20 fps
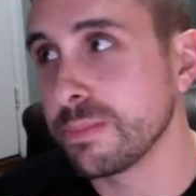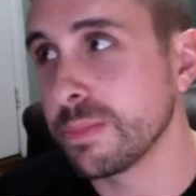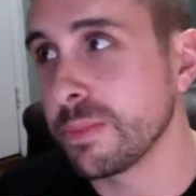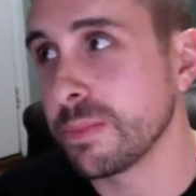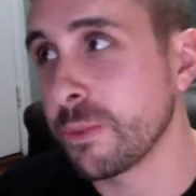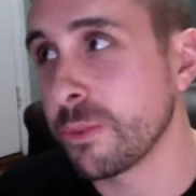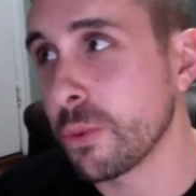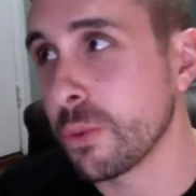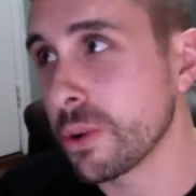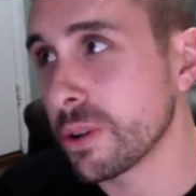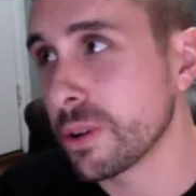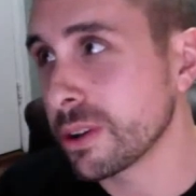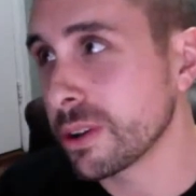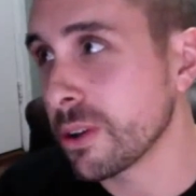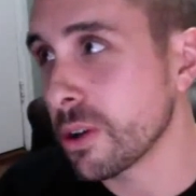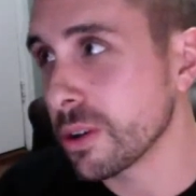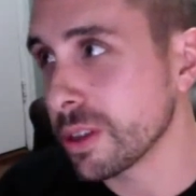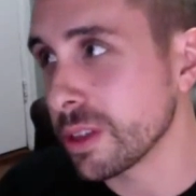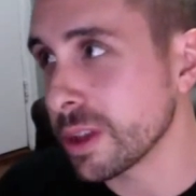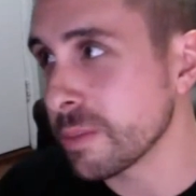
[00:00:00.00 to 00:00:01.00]
for
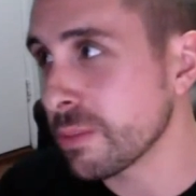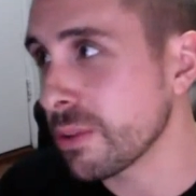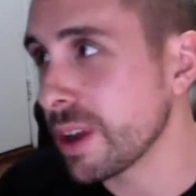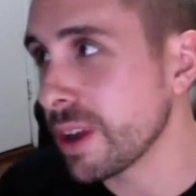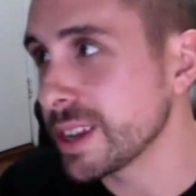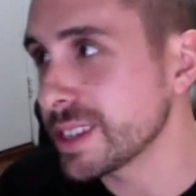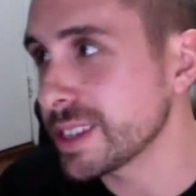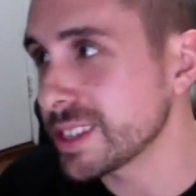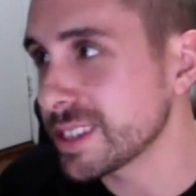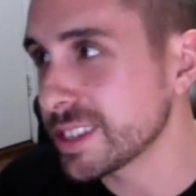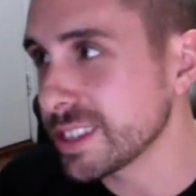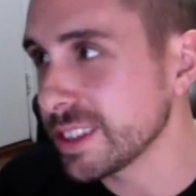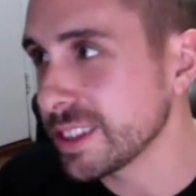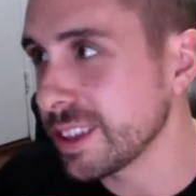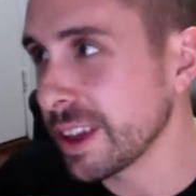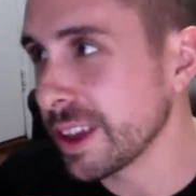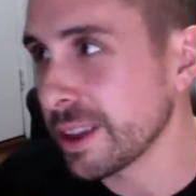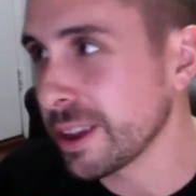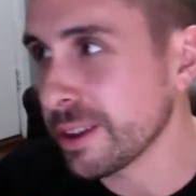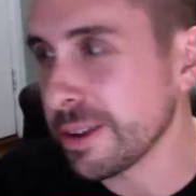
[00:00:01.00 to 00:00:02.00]
garlic press,
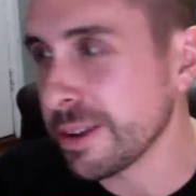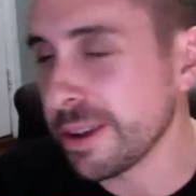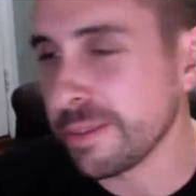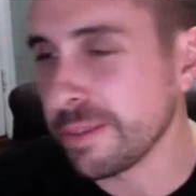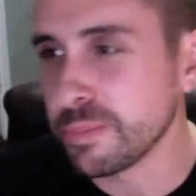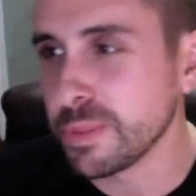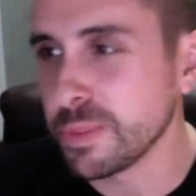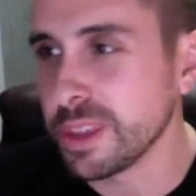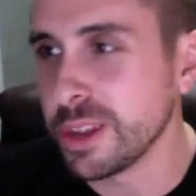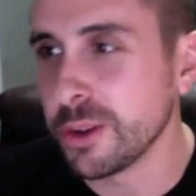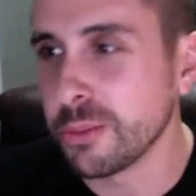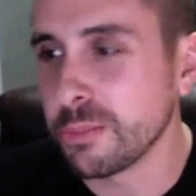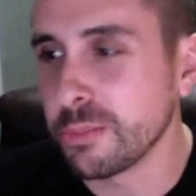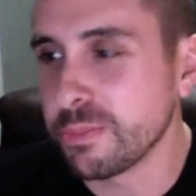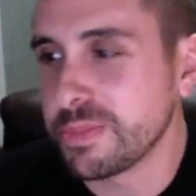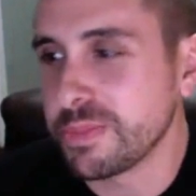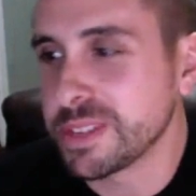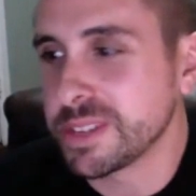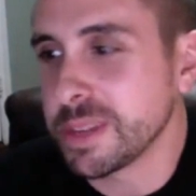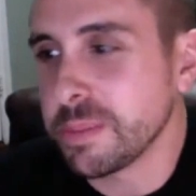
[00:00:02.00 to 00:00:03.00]
like,
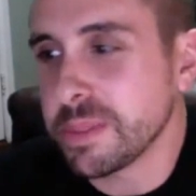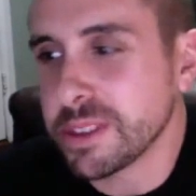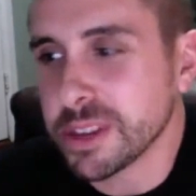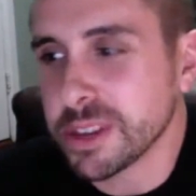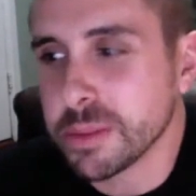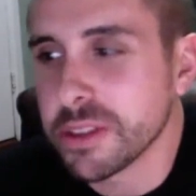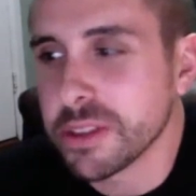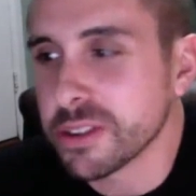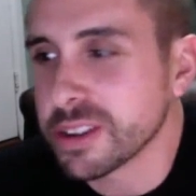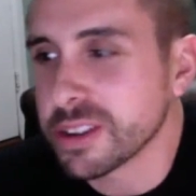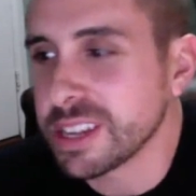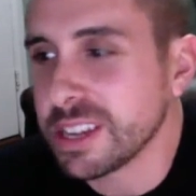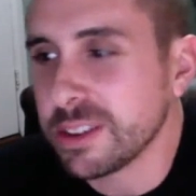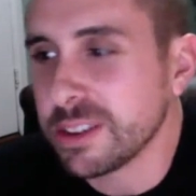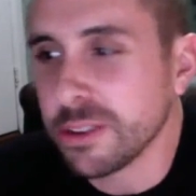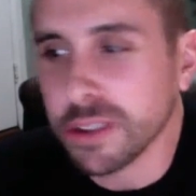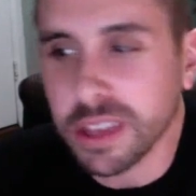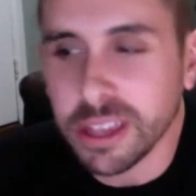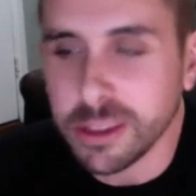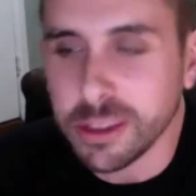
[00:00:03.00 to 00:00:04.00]
some other
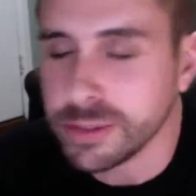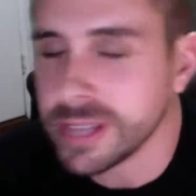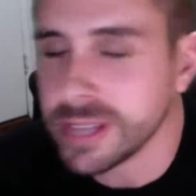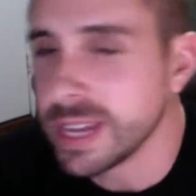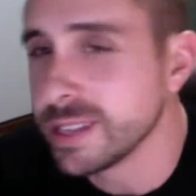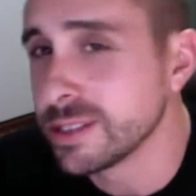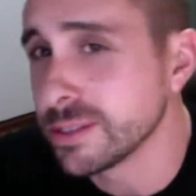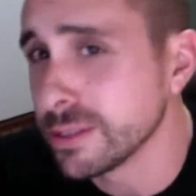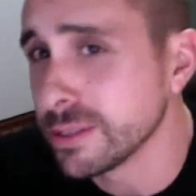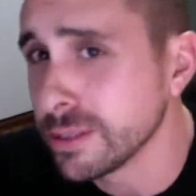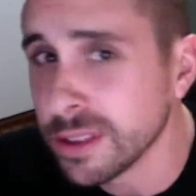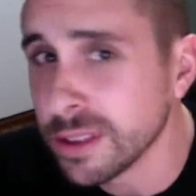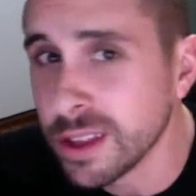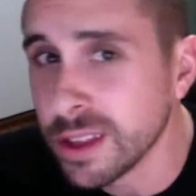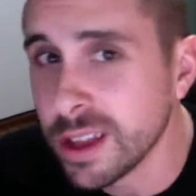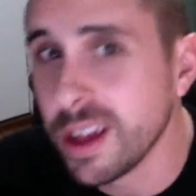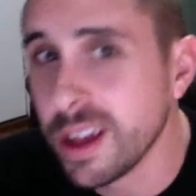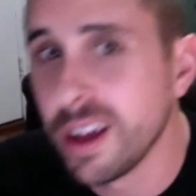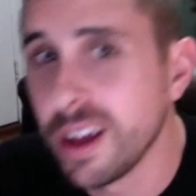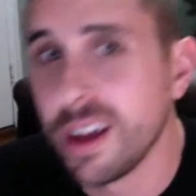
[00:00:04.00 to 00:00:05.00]
cooking utensil,
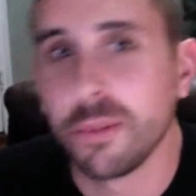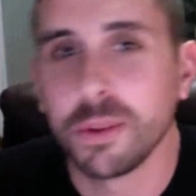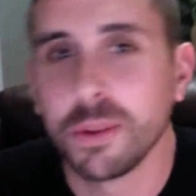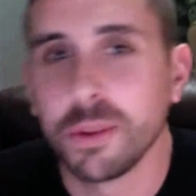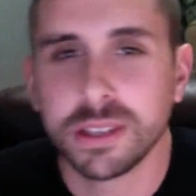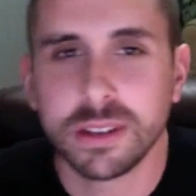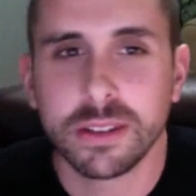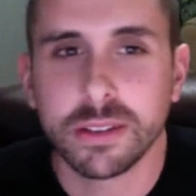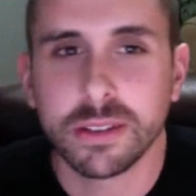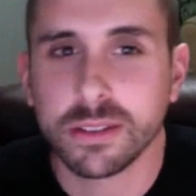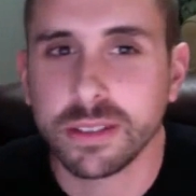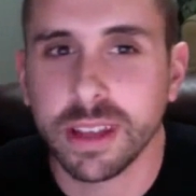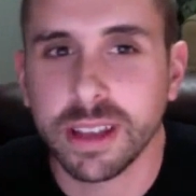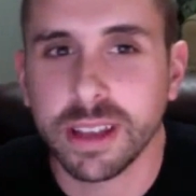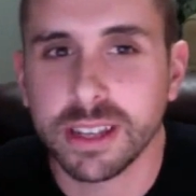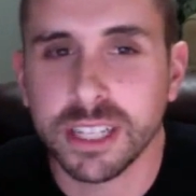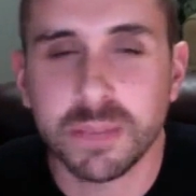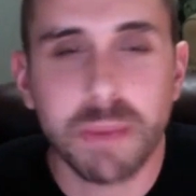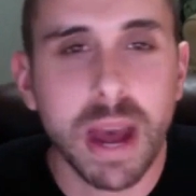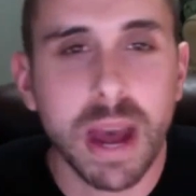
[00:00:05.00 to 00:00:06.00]
what's another, like
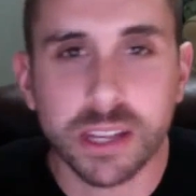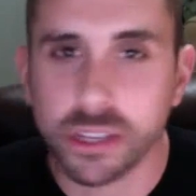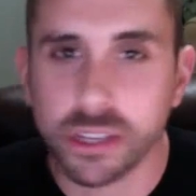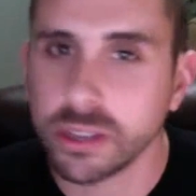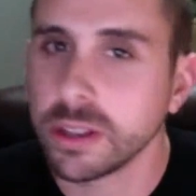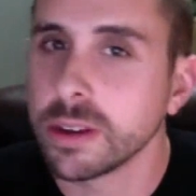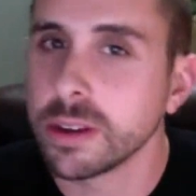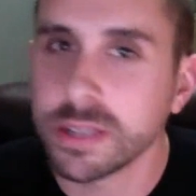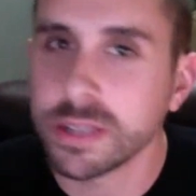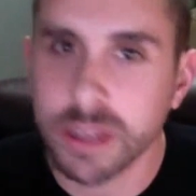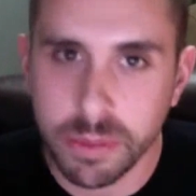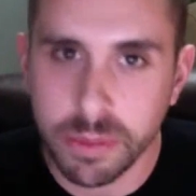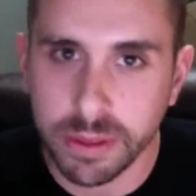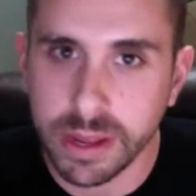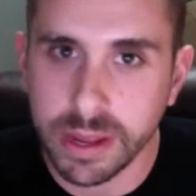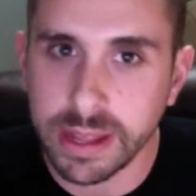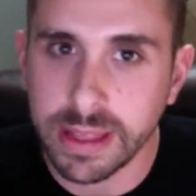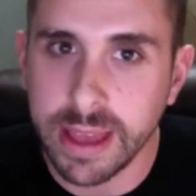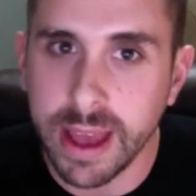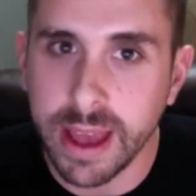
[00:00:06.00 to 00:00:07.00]
a spatula or something
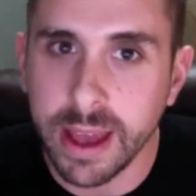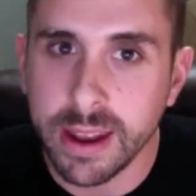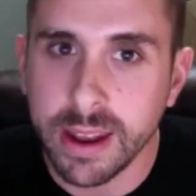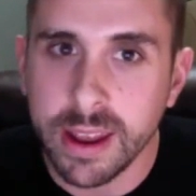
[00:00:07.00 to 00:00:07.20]
like that.